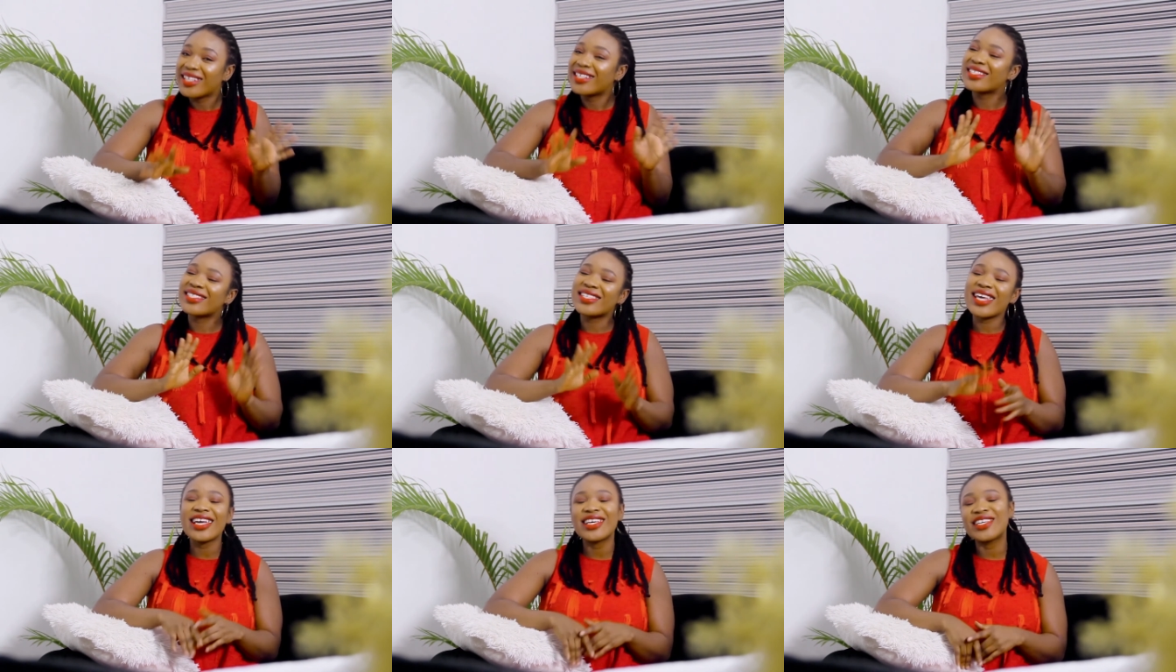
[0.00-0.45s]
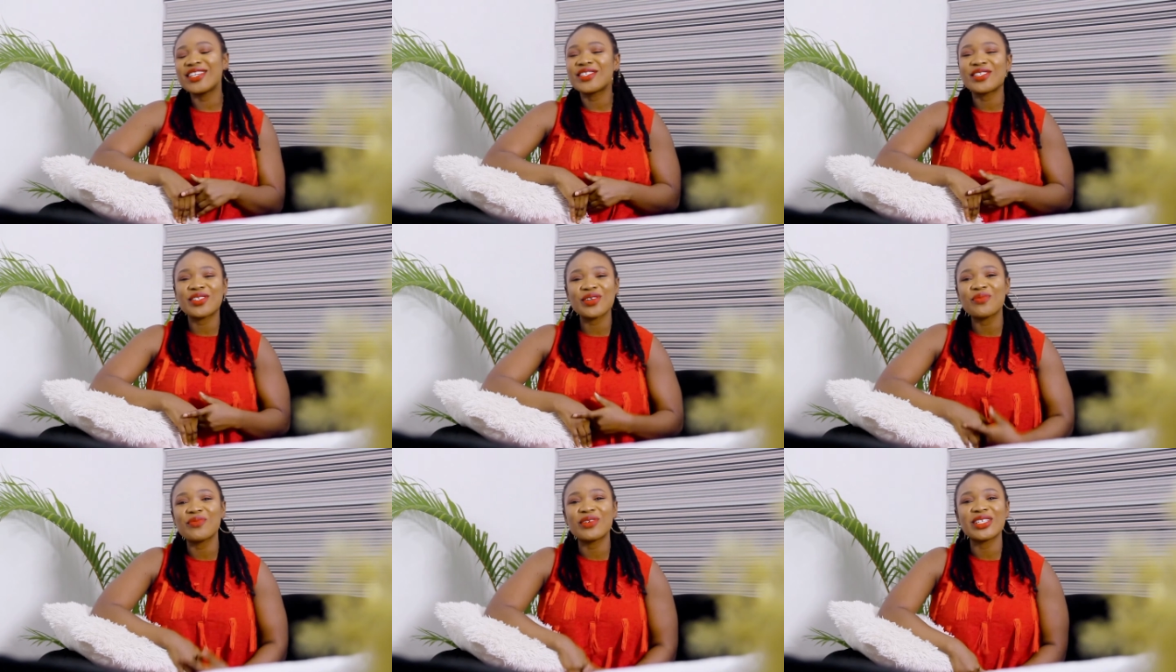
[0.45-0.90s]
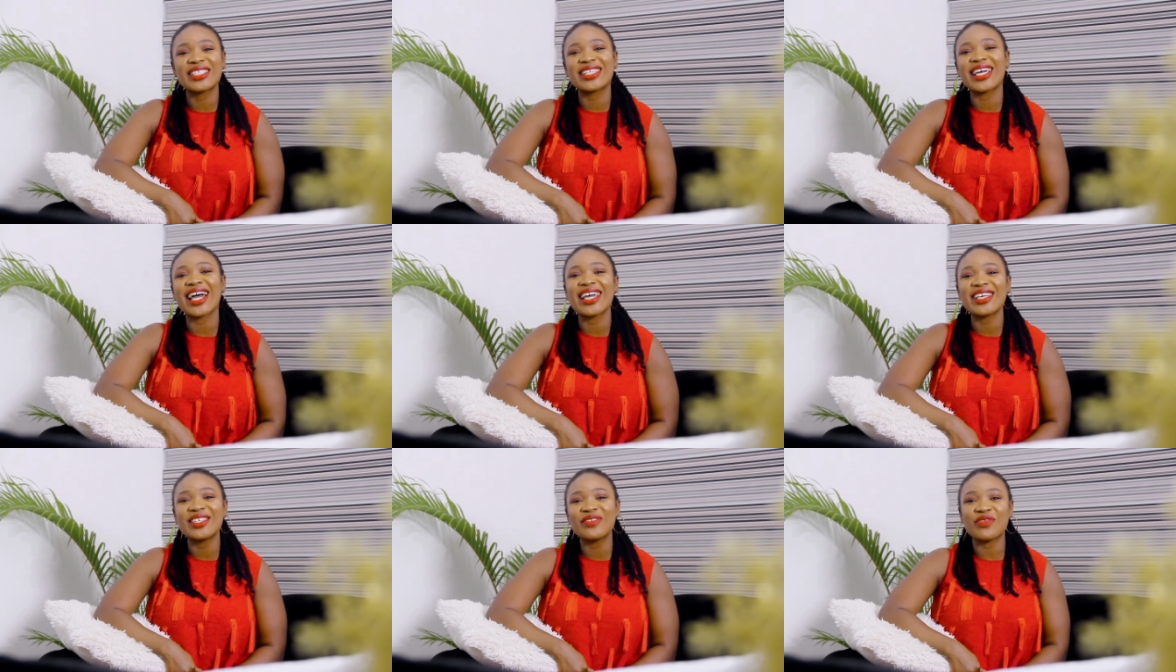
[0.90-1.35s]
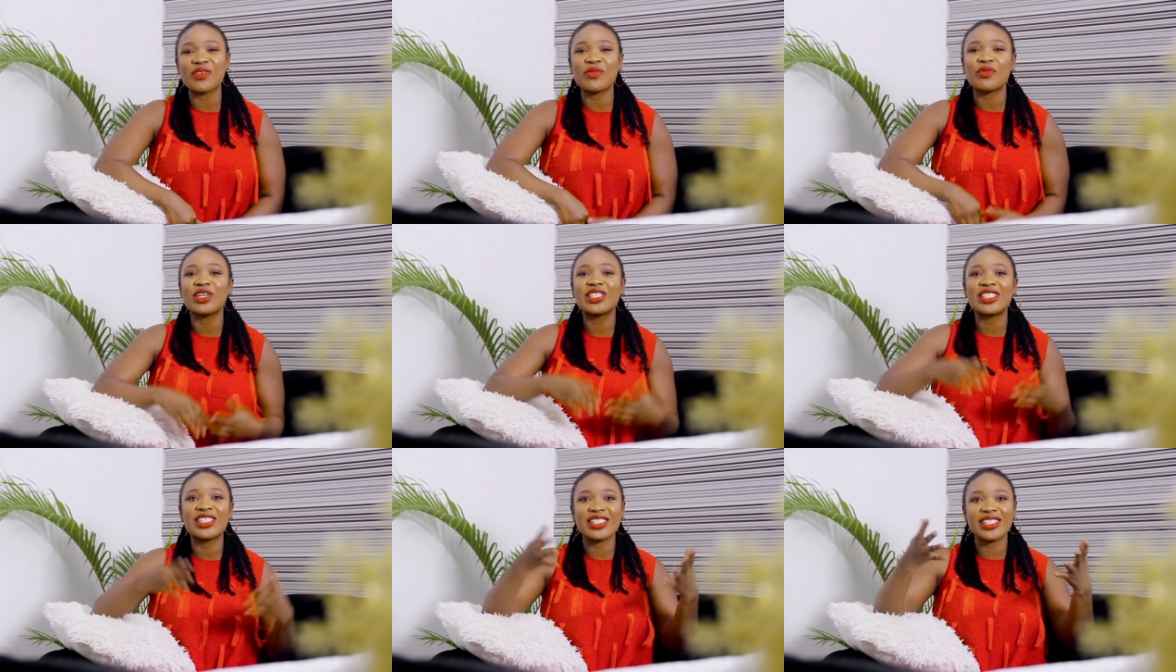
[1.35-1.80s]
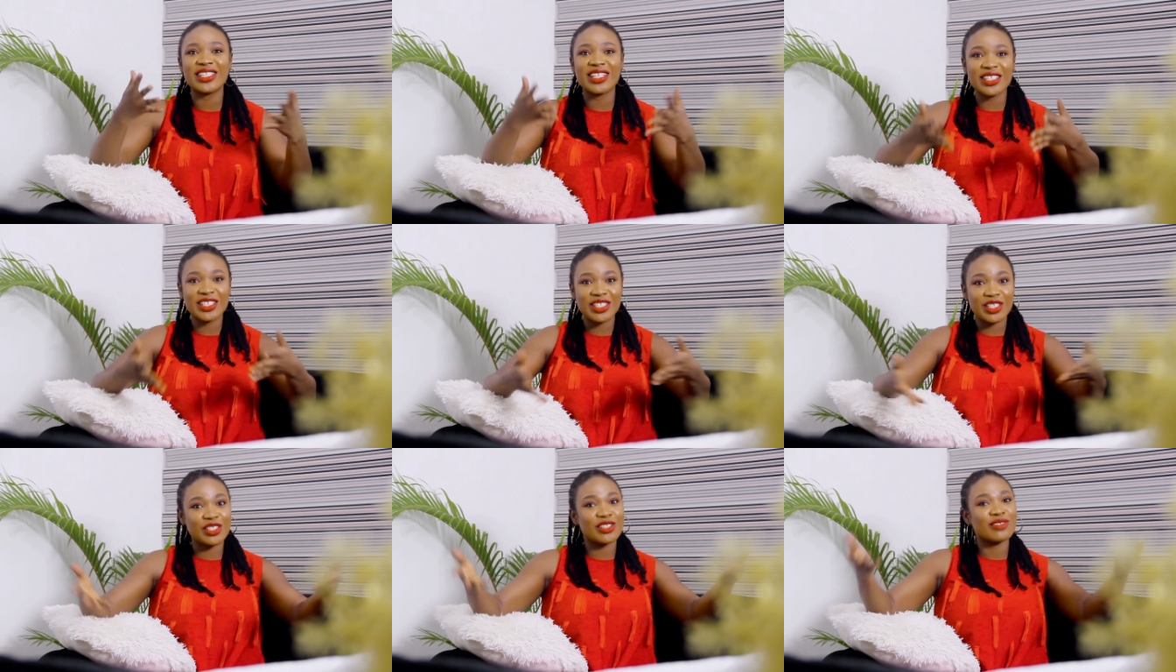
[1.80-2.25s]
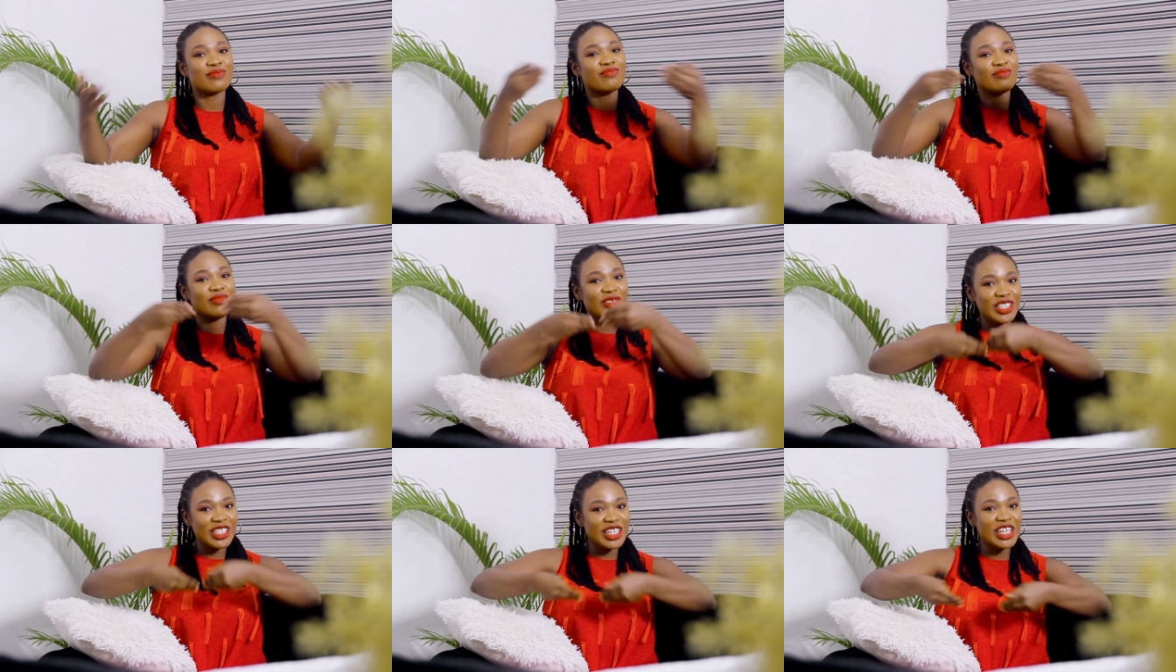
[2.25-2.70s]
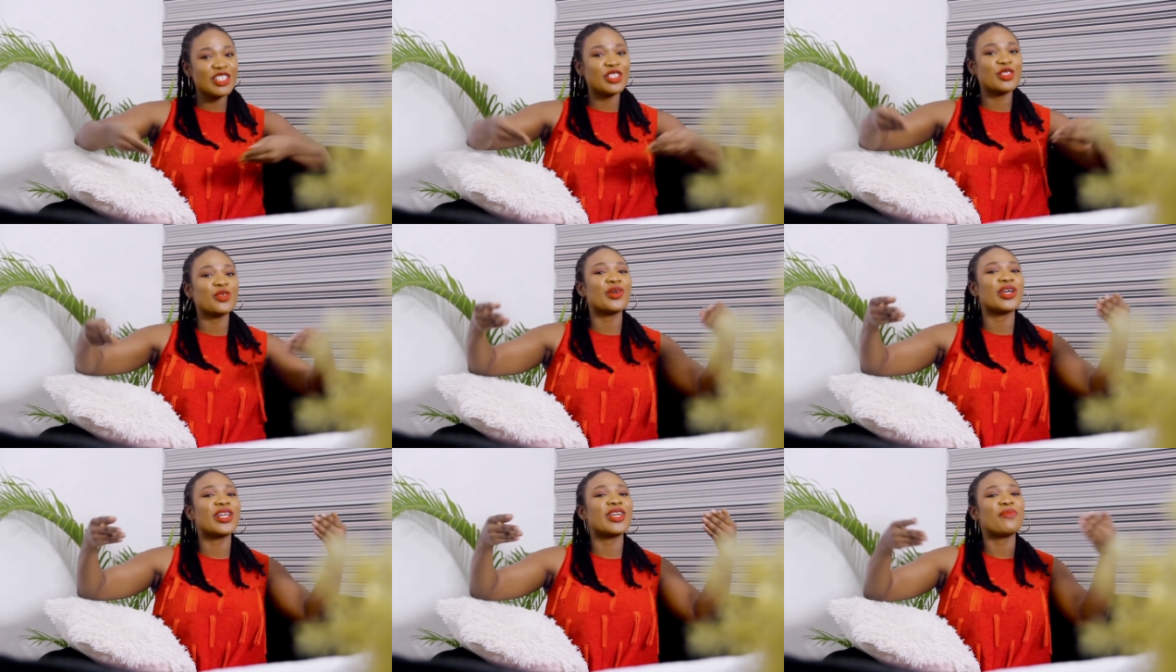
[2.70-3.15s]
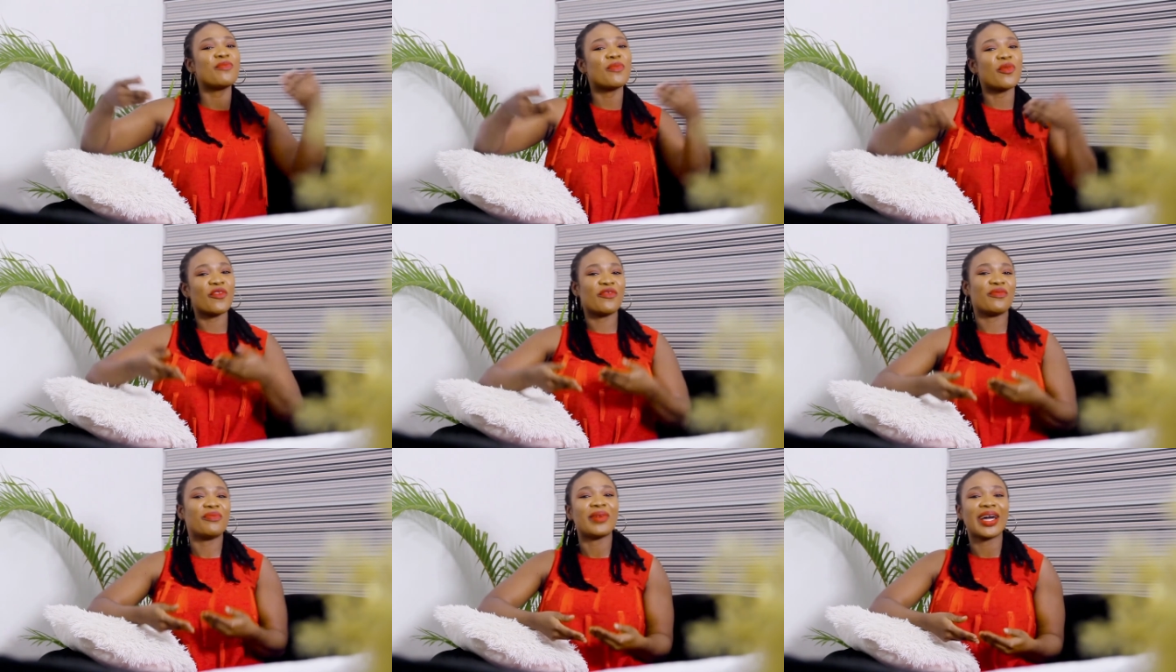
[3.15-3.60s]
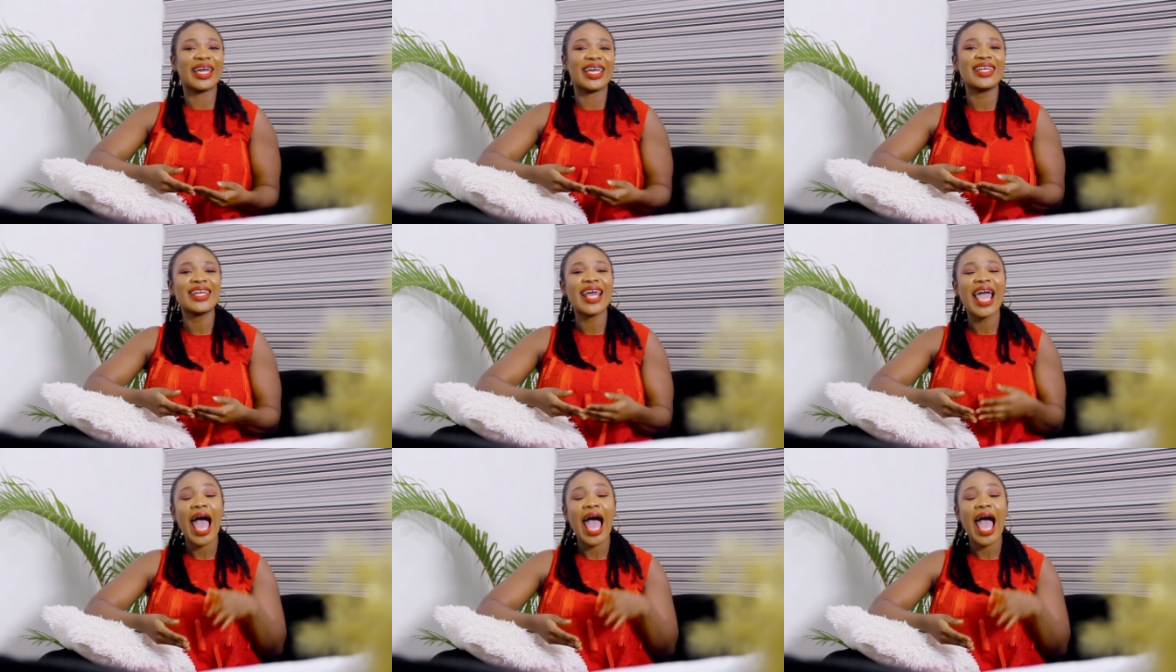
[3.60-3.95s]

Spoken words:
Thank you so much, guys, for watching this little clip of mine.